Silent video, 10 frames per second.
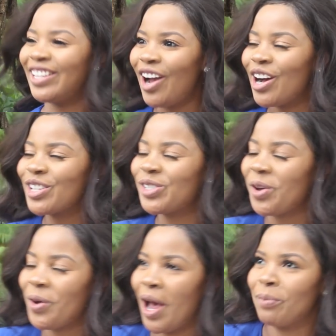yeah,
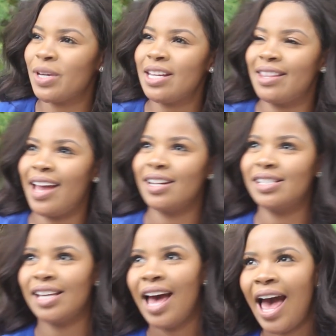so I mean
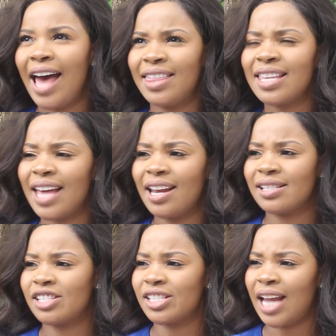that uh, I think that
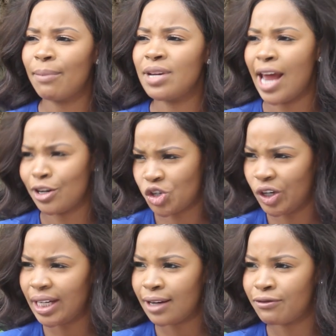has just come
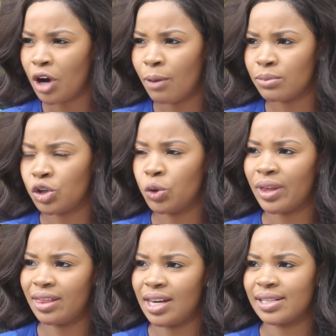naturally from, you know,
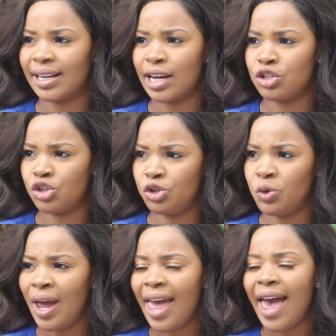the things that I
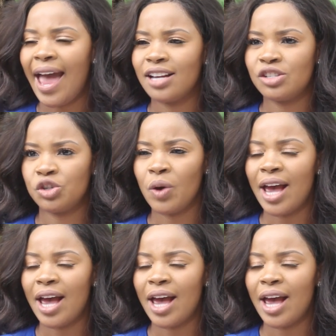do and you know,